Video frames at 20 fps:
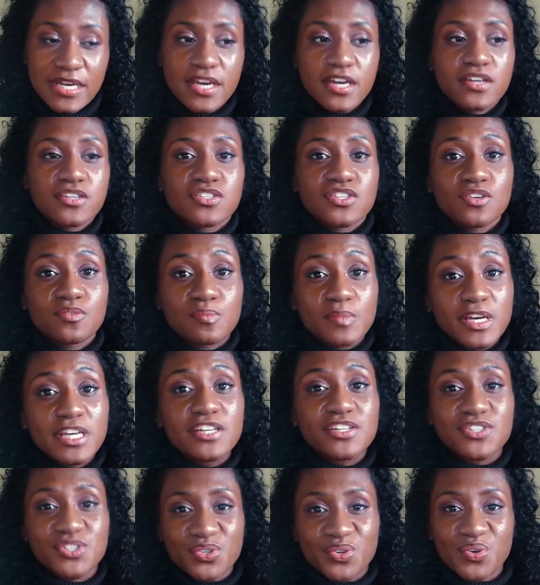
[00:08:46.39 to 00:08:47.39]
So make
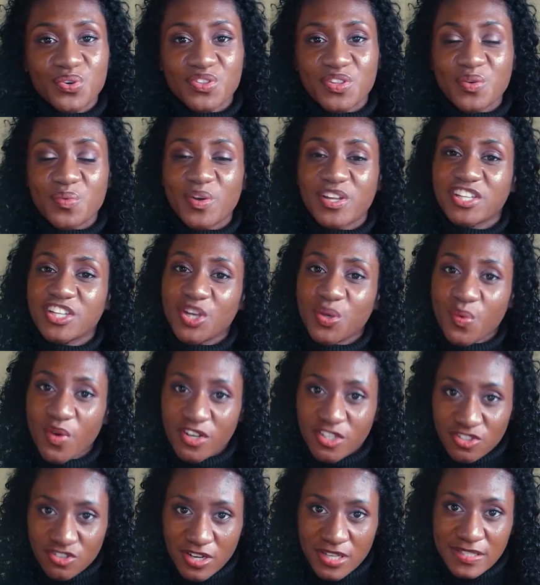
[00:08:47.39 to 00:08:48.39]
sure that when you are
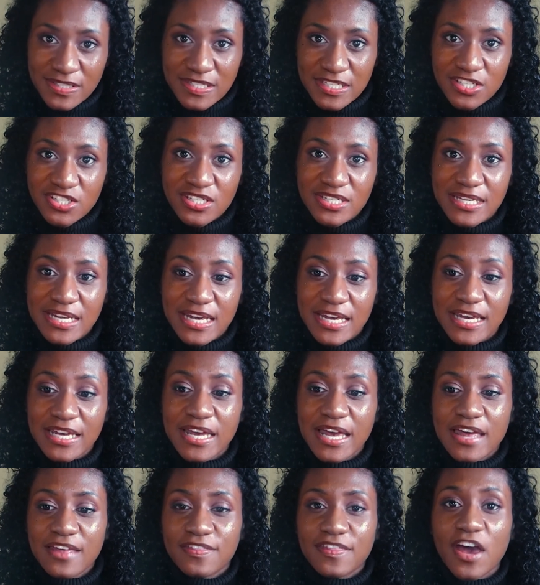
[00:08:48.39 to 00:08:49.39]
transitioning,
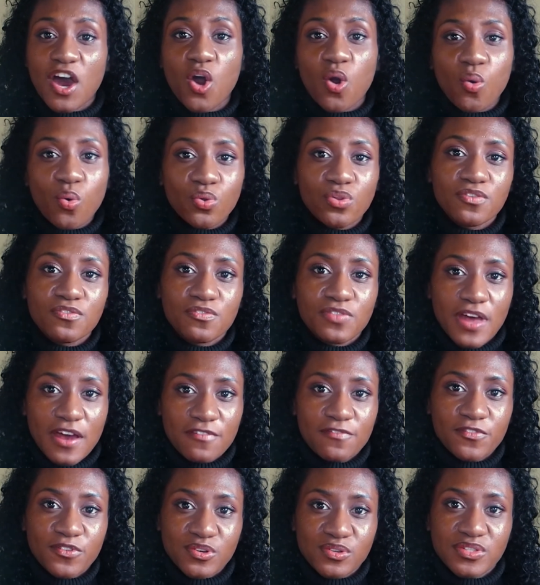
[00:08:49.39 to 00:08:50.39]
that all of that
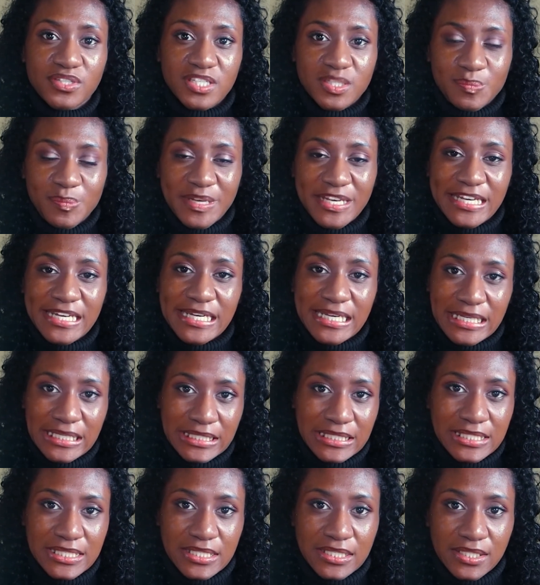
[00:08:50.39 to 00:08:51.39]
food is being
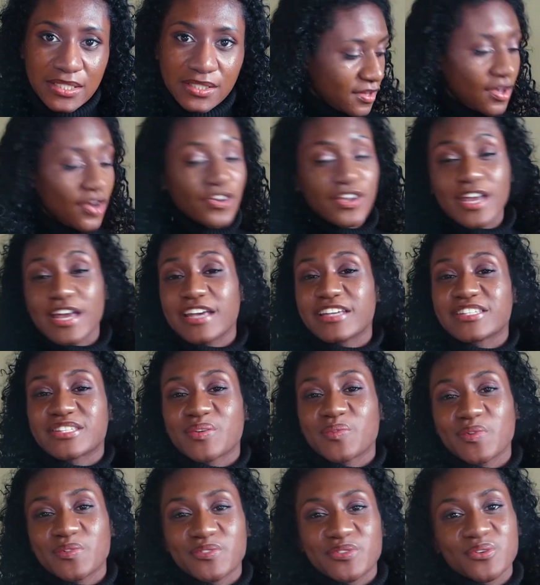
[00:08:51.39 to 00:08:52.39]
eaten. Okay, so
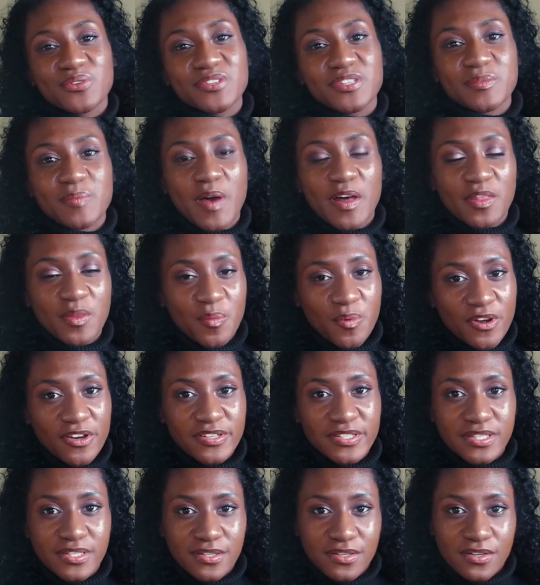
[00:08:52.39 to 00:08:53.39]
we've talked about the pros
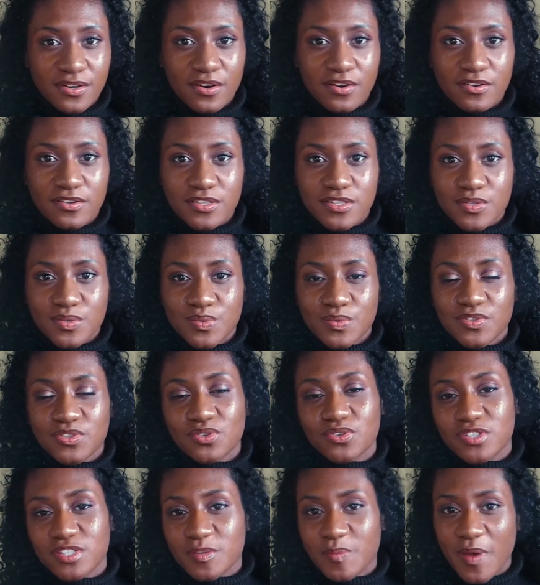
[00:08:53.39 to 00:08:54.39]
and the cons. We've
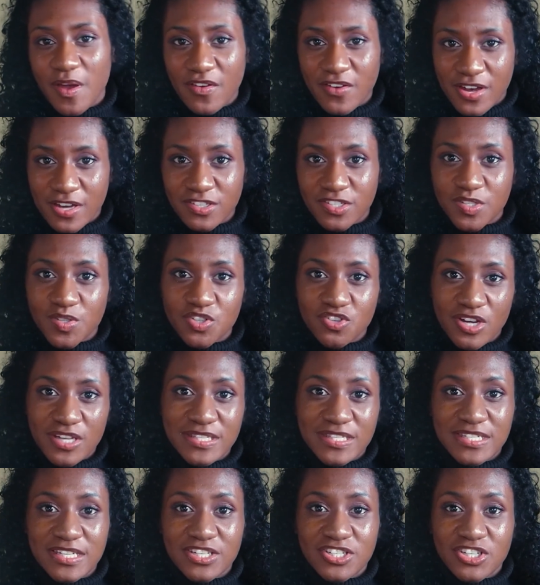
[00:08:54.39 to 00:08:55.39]
talked about how to
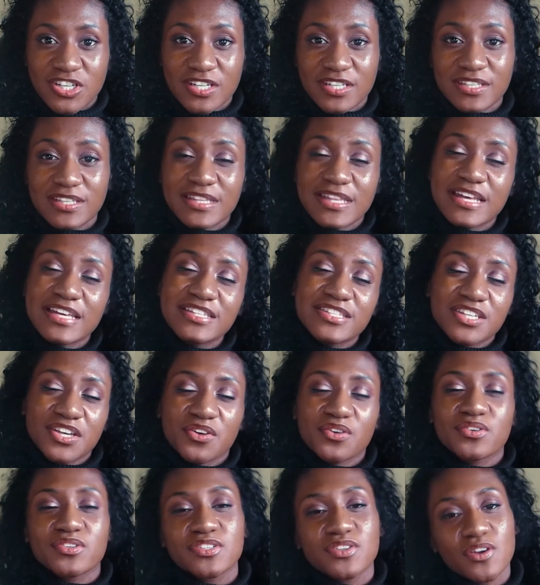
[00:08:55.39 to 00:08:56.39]
transition. Let's
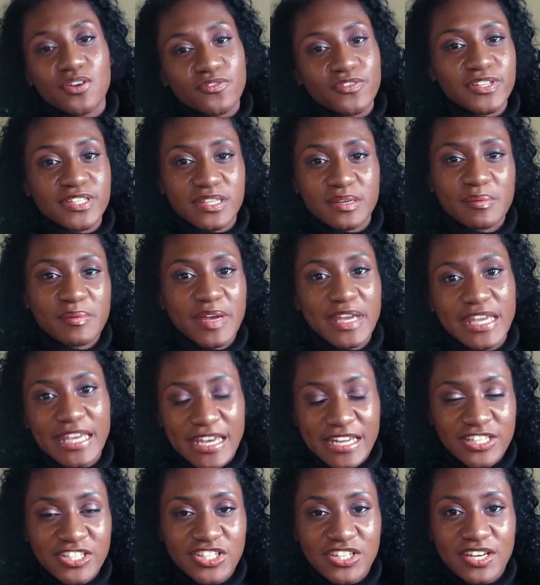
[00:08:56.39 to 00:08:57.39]
go over to my
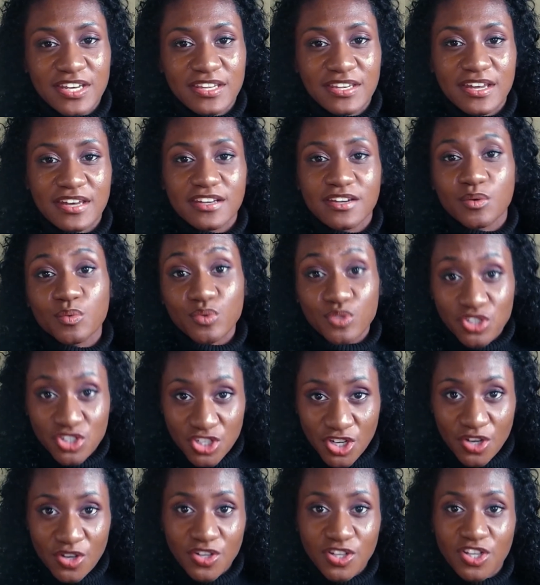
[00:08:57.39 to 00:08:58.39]
kitchen and I will show
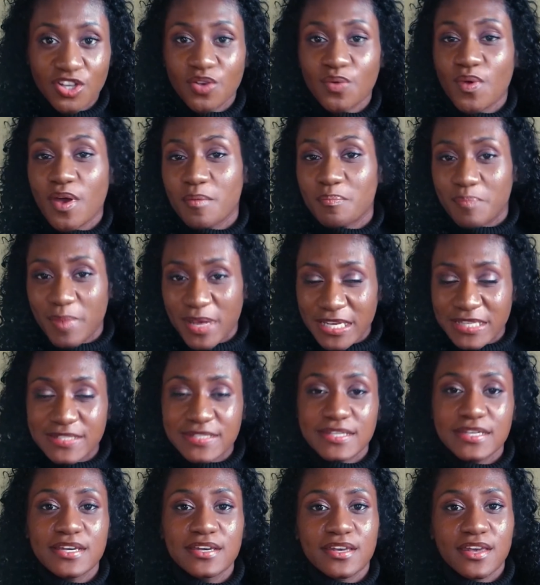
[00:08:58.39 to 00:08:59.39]
you a
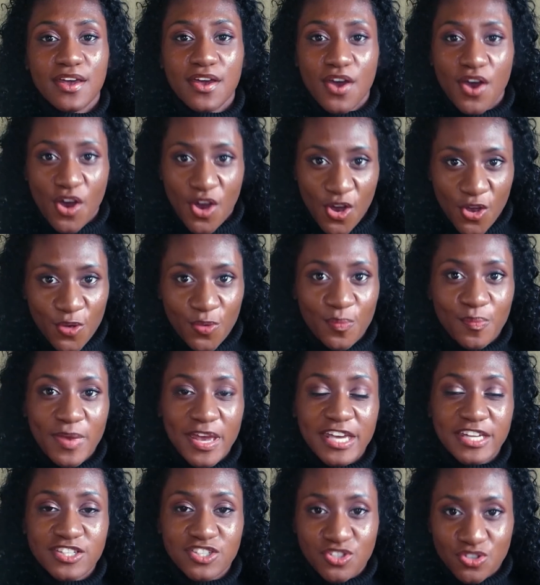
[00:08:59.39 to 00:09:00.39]
basic
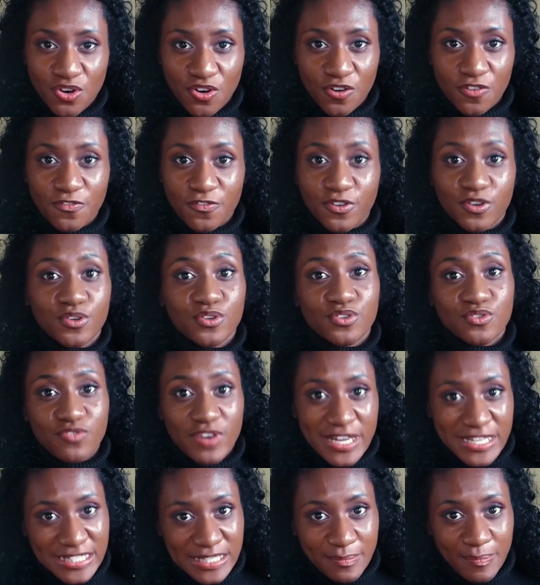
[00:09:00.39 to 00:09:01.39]
homemade dog food
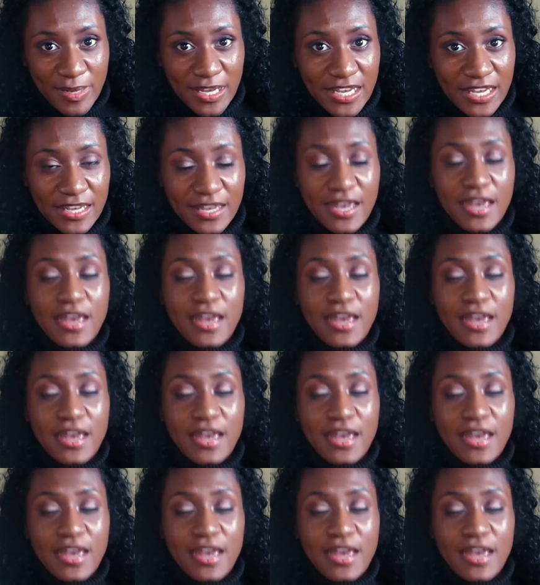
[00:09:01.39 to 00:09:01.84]
recipe.